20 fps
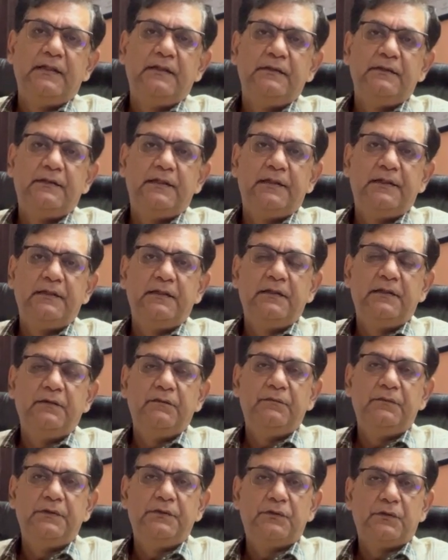
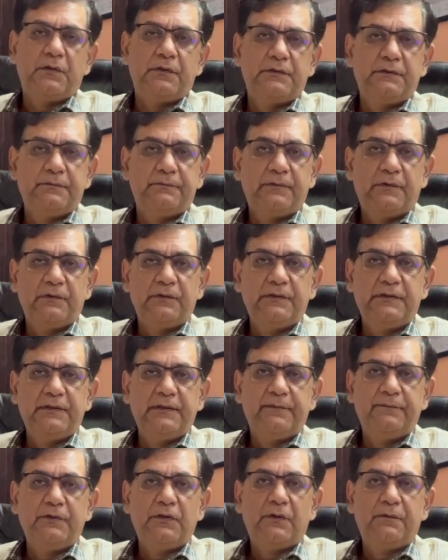Then we talked about the
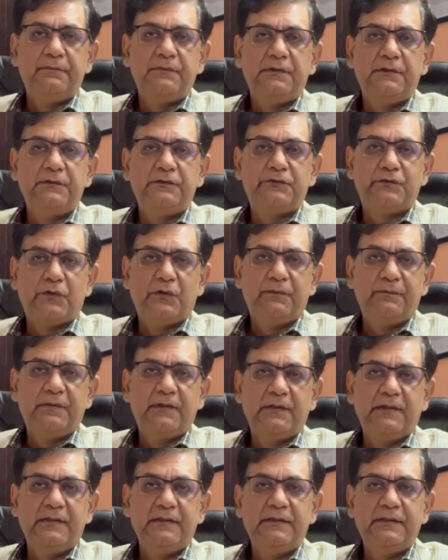abdominal
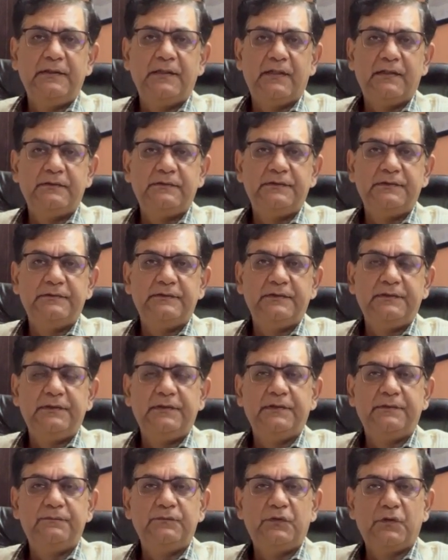trauma and the arteries in
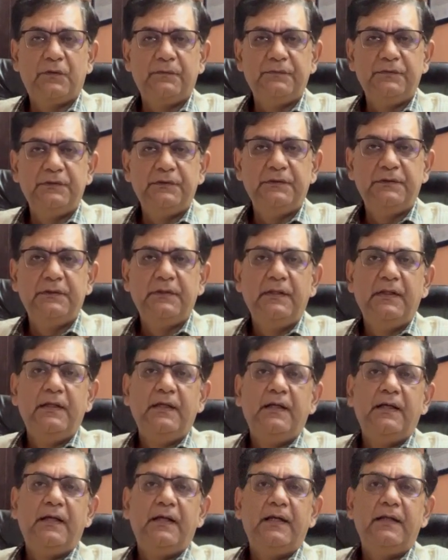the abdomen.
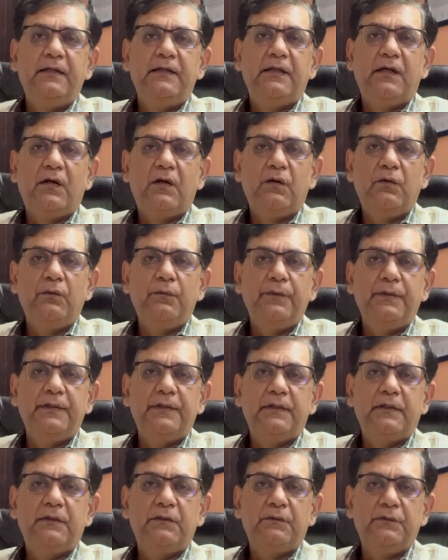And now we
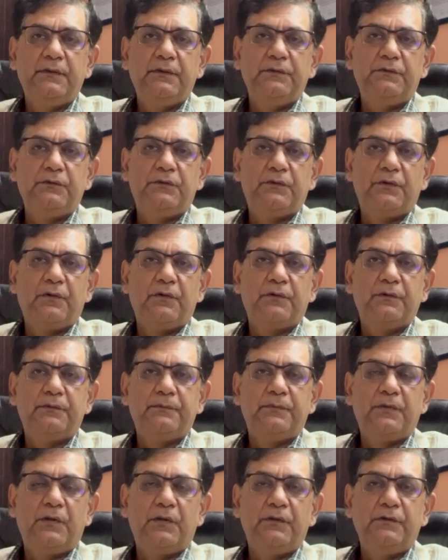are going to talk
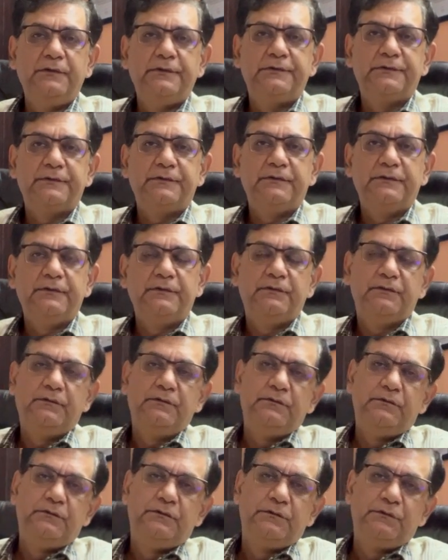about
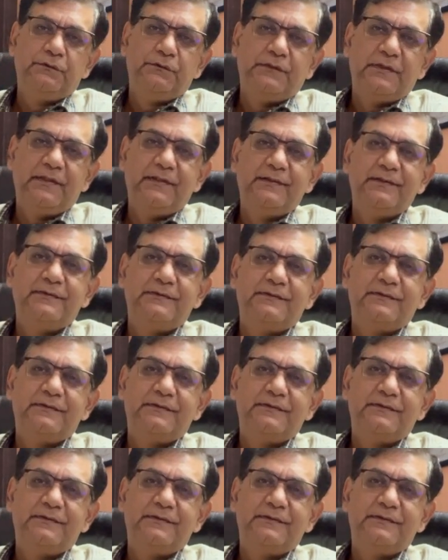two things.